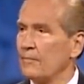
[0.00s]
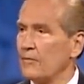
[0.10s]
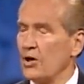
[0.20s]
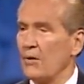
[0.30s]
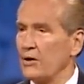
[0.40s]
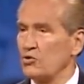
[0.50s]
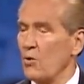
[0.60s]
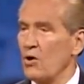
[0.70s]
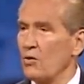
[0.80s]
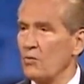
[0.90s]
Do you know what's
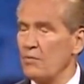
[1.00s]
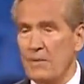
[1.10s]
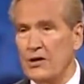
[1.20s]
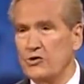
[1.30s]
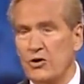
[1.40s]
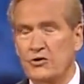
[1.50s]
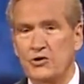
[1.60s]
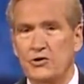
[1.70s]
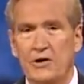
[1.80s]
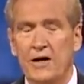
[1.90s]
wrong with many
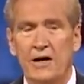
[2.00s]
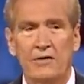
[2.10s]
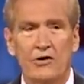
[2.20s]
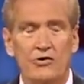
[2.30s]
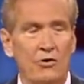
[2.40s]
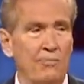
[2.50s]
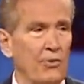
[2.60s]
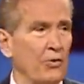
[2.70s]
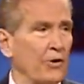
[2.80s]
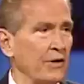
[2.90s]
churches today? There's no
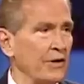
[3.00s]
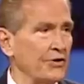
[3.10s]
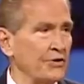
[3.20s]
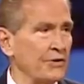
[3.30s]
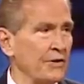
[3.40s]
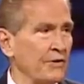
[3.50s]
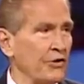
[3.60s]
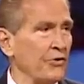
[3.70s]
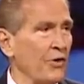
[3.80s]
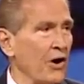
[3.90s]
brokenness.
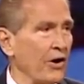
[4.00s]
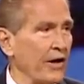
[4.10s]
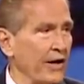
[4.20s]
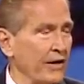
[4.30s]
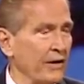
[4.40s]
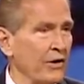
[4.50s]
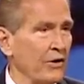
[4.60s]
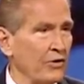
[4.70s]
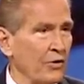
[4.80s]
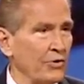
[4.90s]
There's no heartache,
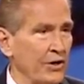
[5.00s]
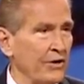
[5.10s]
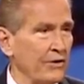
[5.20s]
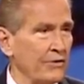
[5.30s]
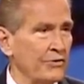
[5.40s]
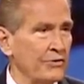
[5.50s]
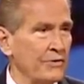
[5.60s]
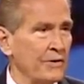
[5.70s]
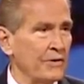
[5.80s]
no tears.